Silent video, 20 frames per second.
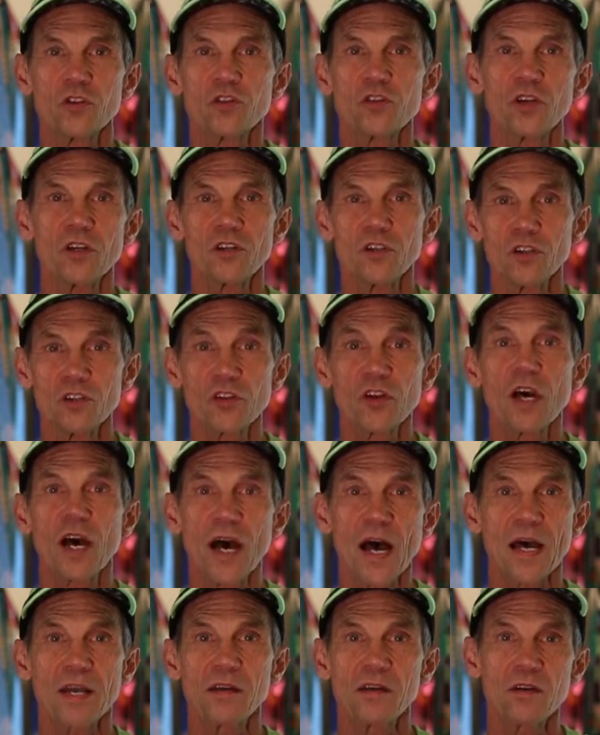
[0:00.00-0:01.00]
such as
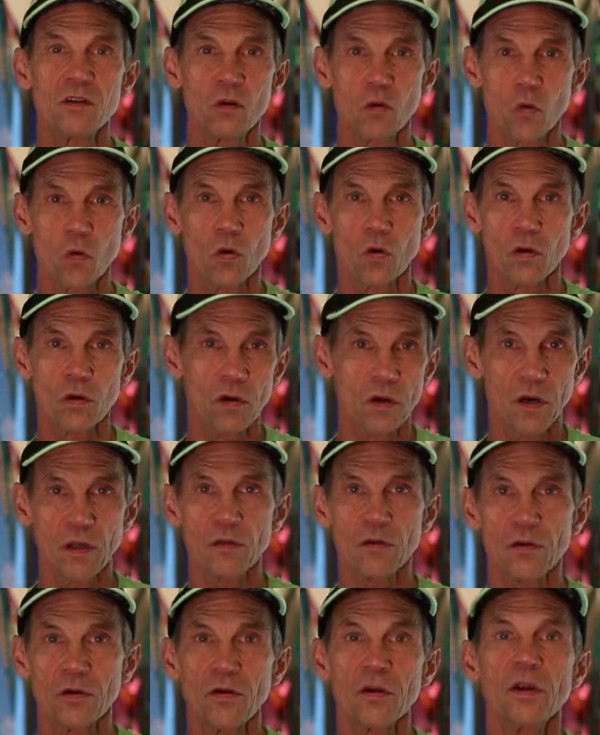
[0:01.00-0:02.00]
cotton or
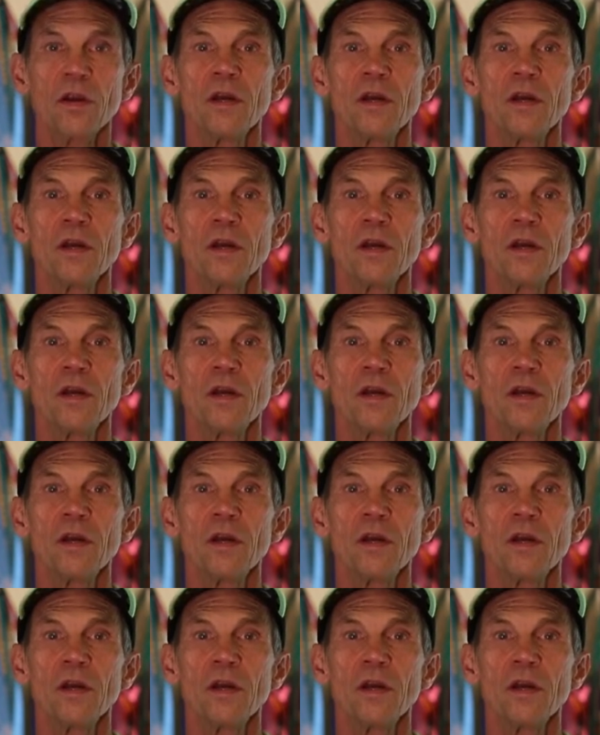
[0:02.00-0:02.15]
other